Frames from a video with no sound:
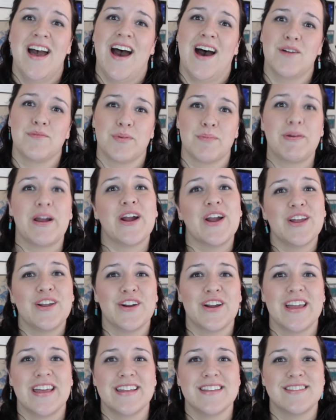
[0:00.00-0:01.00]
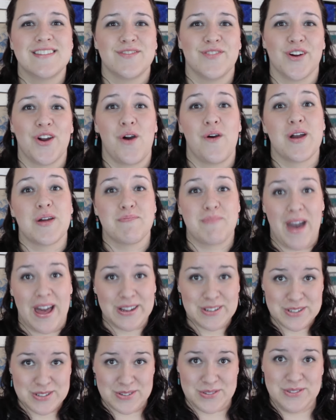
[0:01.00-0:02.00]
on preparing your kids for going
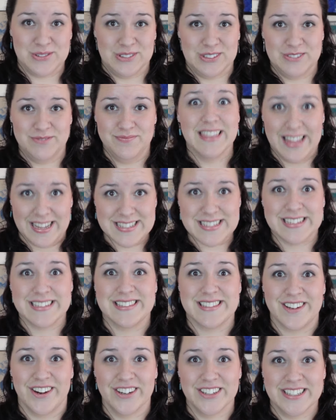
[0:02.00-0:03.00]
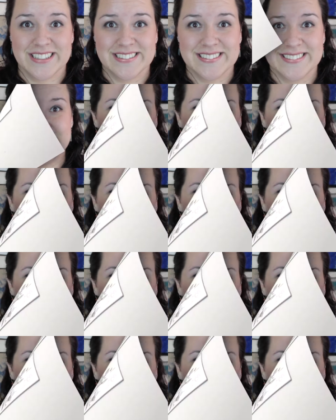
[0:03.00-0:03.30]
back to school. Let's get started.